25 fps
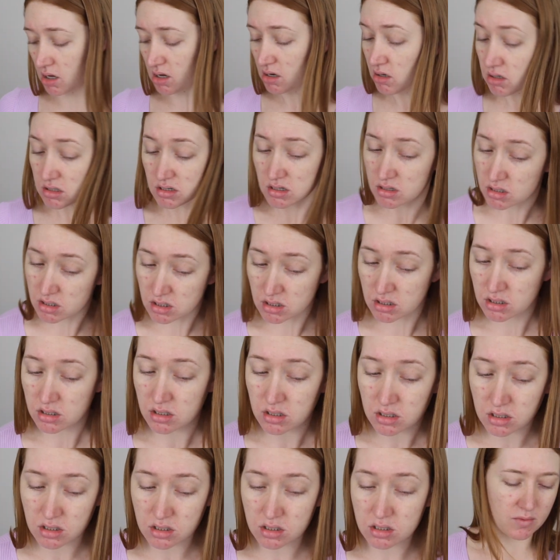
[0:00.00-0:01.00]

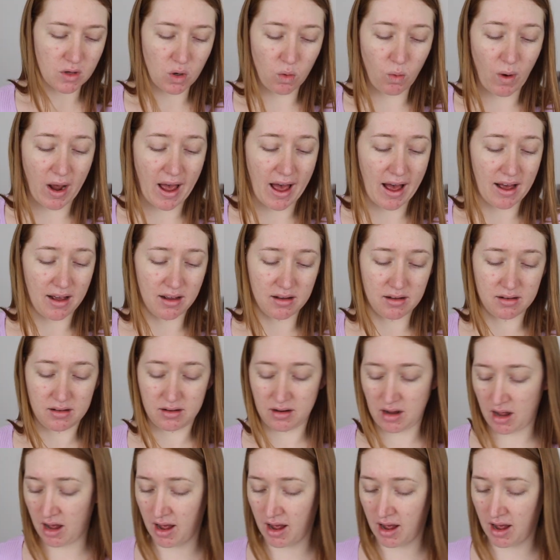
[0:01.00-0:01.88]
Oh, wow,